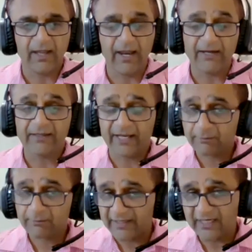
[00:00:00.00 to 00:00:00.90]
And the
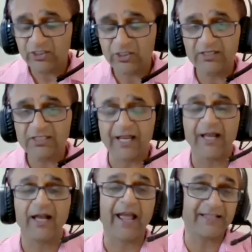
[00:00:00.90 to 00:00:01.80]
expectations,
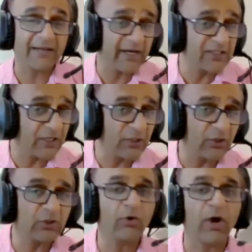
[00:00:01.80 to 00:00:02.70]
as I mentioned
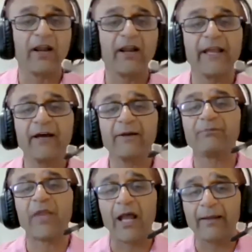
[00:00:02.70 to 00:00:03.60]
to you earlier,
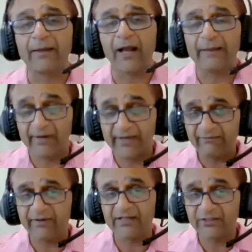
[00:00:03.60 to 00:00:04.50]
I
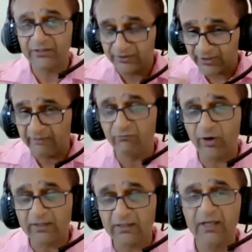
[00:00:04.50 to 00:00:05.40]
believe in
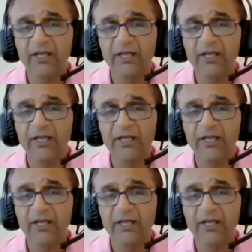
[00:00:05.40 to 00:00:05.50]
teamwork.